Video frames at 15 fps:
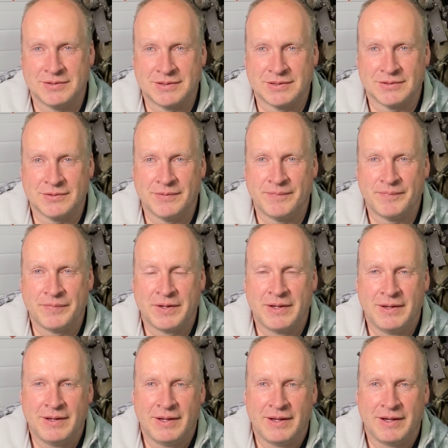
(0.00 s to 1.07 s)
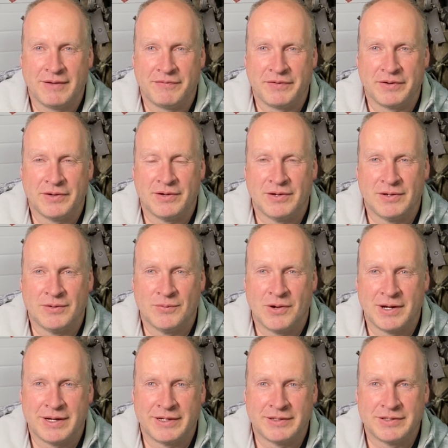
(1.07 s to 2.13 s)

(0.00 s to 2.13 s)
So if you're wanting